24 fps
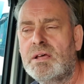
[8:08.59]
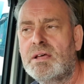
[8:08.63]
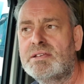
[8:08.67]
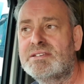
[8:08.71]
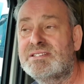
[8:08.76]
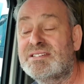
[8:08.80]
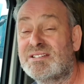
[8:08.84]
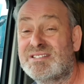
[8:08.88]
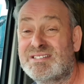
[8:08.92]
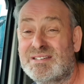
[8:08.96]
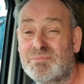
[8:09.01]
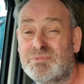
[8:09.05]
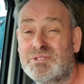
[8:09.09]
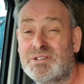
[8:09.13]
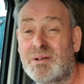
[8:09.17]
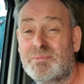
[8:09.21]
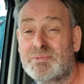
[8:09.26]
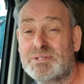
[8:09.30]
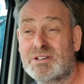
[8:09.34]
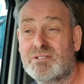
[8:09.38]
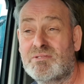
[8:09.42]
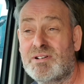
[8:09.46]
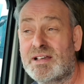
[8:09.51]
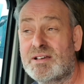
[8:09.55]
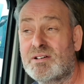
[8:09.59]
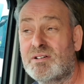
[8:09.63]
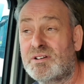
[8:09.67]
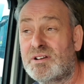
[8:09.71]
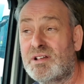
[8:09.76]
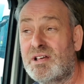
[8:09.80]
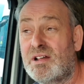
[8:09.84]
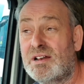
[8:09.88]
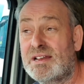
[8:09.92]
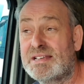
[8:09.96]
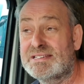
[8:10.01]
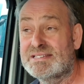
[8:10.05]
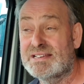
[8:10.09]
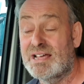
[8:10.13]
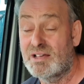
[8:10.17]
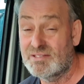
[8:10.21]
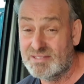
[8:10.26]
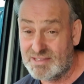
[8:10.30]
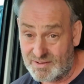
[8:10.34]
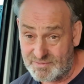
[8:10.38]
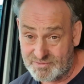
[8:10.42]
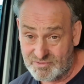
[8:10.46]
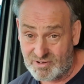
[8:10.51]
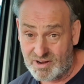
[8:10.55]
So sometimes I crack on early. So I
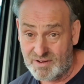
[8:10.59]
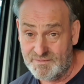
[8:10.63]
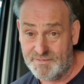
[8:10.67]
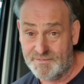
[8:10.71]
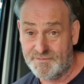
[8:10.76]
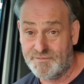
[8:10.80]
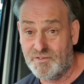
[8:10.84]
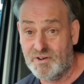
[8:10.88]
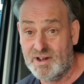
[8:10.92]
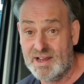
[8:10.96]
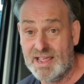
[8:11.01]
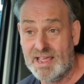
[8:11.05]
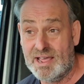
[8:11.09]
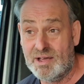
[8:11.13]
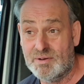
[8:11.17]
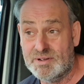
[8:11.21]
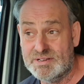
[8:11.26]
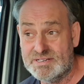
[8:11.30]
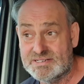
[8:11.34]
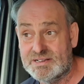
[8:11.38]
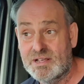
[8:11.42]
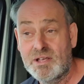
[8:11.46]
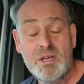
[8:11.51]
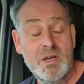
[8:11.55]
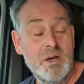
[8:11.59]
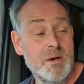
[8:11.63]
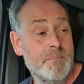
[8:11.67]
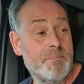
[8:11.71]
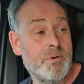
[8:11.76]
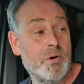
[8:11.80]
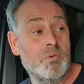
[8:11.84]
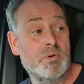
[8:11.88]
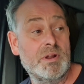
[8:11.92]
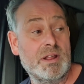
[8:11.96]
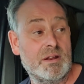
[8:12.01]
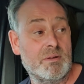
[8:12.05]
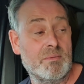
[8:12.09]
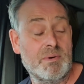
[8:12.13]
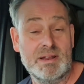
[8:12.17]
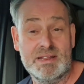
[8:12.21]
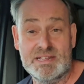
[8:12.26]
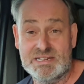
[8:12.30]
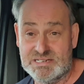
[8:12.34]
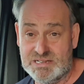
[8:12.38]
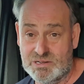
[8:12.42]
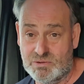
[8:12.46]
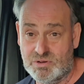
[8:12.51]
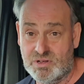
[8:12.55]
drove for 3 hours, pulled into one of
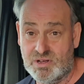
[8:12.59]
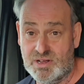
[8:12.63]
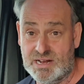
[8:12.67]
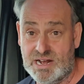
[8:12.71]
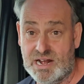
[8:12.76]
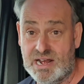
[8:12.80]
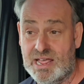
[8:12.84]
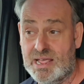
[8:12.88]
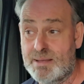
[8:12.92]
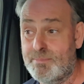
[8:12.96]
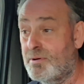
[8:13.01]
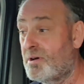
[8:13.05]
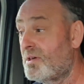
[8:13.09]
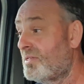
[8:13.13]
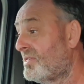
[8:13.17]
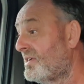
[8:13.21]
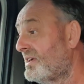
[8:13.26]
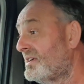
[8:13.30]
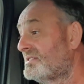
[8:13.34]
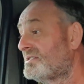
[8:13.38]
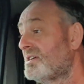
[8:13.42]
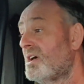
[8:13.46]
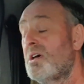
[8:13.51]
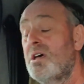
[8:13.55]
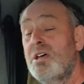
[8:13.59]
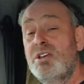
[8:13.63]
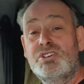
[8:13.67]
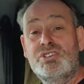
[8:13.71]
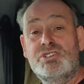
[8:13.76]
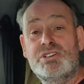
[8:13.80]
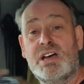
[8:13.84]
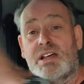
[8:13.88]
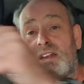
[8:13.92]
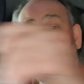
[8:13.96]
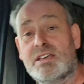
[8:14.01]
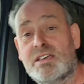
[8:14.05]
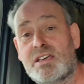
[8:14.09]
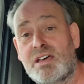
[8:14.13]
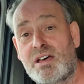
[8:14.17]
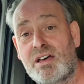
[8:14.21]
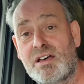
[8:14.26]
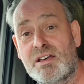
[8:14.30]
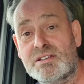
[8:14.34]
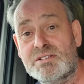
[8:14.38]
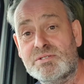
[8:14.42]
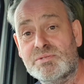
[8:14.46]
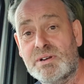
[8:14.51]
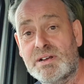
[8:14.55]
these little kind of lay-by things, shut the
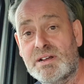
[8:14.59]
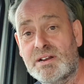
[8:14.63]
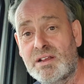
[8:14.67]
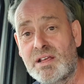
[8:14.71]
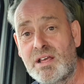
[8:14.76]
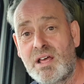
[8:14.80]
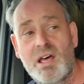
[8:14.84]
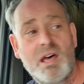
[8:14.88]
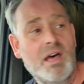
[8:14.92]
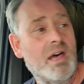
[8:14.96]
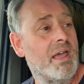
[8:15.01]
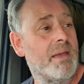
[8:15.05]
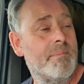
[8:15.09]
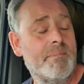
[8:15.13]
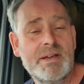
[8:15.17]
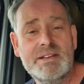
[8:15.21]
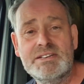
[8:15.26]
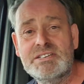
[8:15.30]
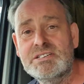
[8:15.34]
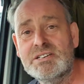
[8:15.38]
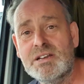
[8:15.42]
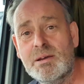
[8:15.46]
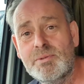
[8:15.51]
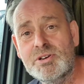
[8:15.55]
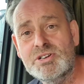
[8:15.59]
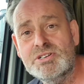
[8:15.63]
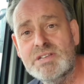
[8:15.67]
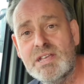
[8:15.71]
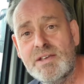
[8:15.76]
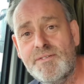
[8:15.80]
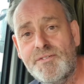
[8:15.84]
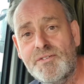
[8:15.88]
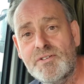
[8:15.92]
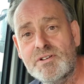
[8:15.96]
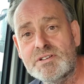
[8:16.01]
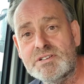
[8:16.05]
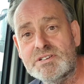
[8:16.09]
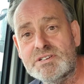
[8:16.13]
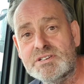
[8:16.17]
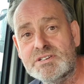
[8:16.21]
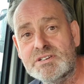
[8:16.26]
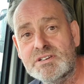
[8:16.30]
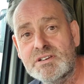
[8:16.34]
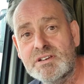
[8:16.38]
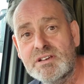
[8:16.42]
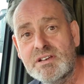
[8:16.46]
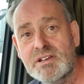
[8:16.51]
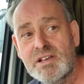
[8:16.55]
curtains around. It makes so much difference.